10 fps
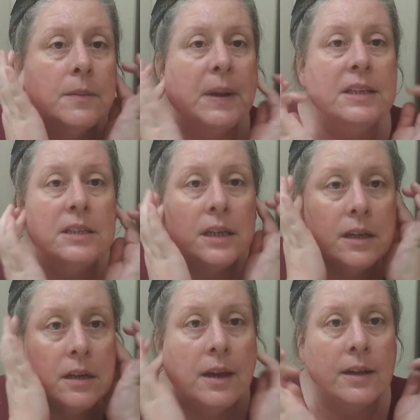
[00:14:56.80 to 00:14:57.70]
My
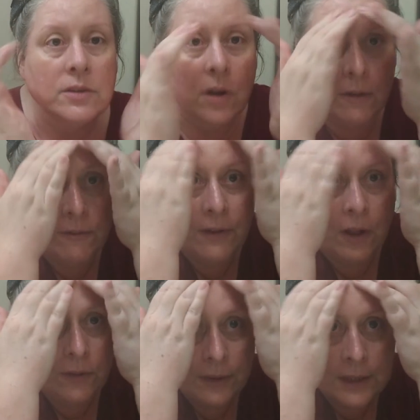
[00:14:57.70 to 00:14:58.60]
skin has not
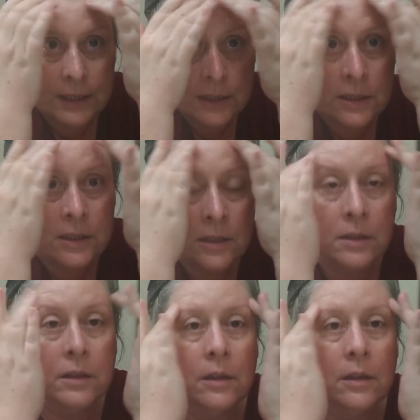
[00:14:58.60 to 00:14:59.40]
felt this